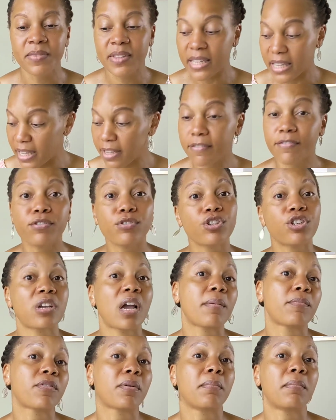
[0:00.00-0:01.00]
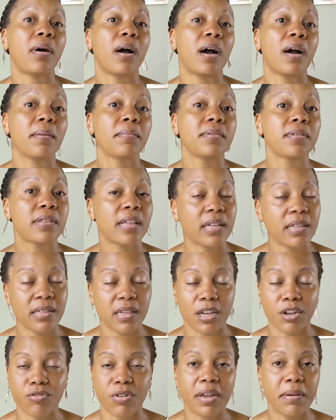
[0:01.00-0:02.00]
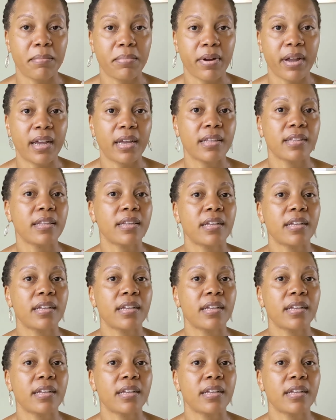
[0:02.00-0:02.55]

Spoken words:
if you shop from Bob's, that is a great brand,